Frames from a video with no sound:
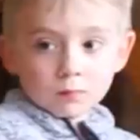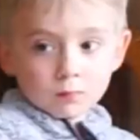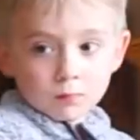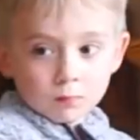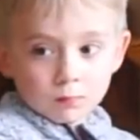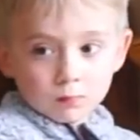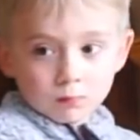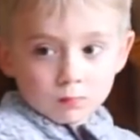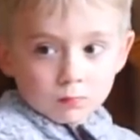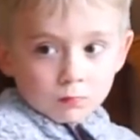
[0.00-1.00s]

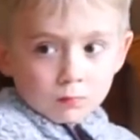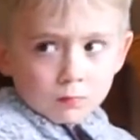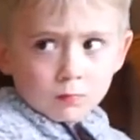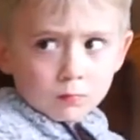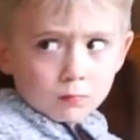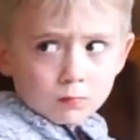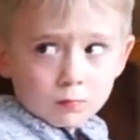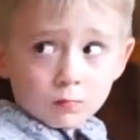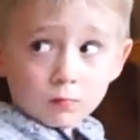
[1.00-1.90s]
[no speech]